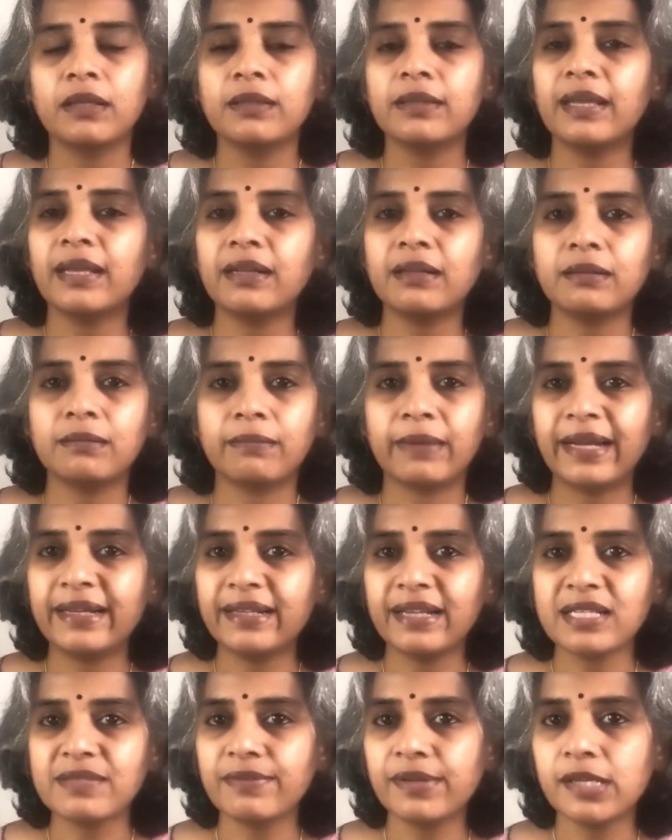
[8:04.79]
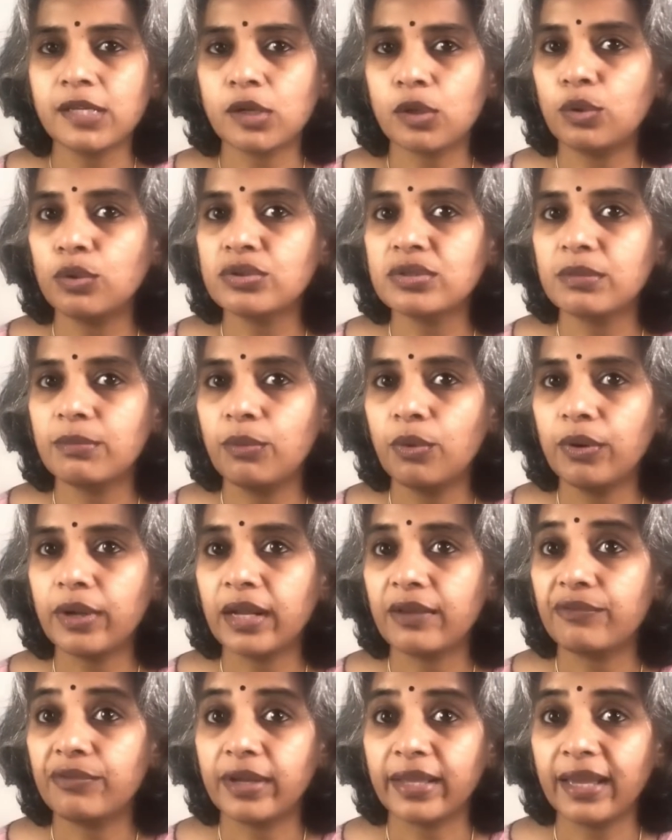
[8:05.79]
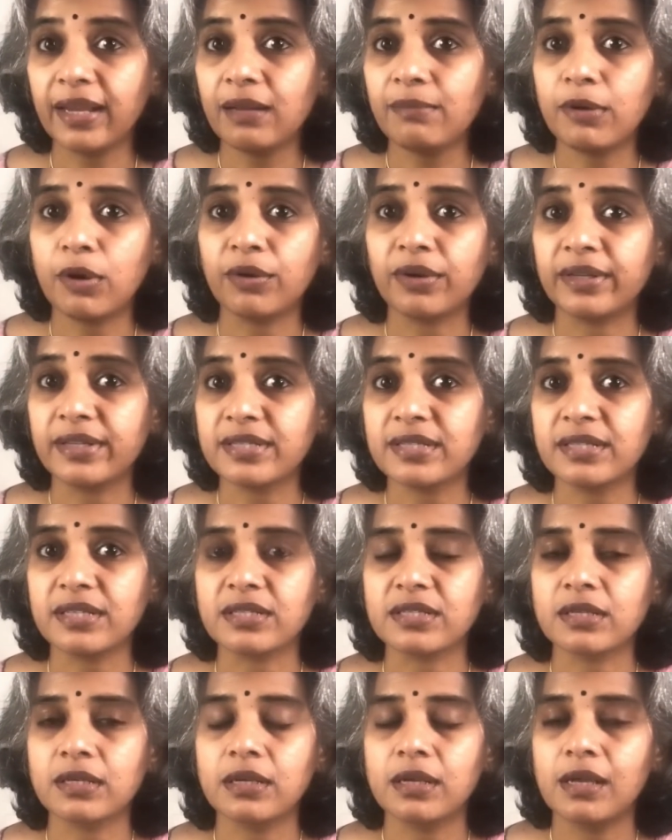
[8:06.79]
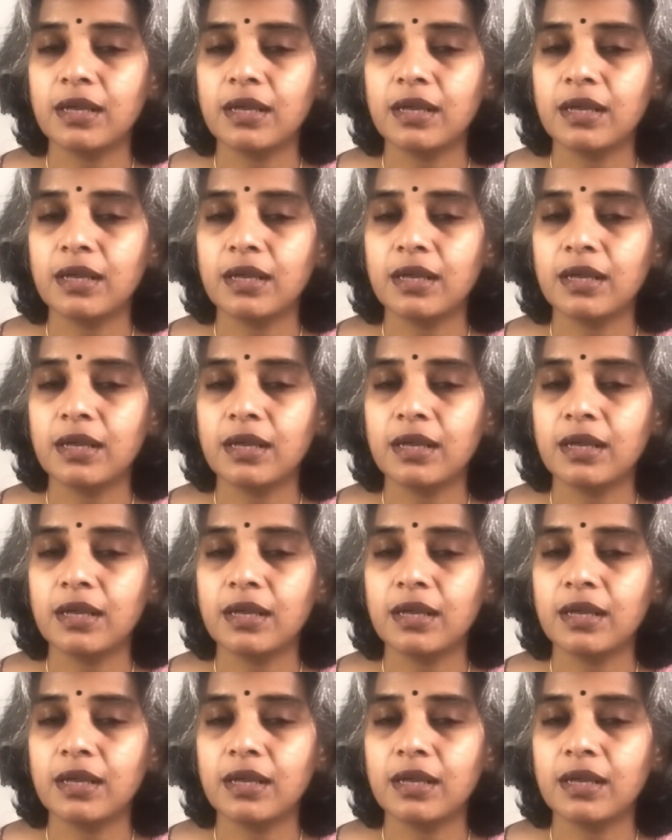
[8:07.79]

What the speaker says: Then might as well close the book and forget about it, isn't it?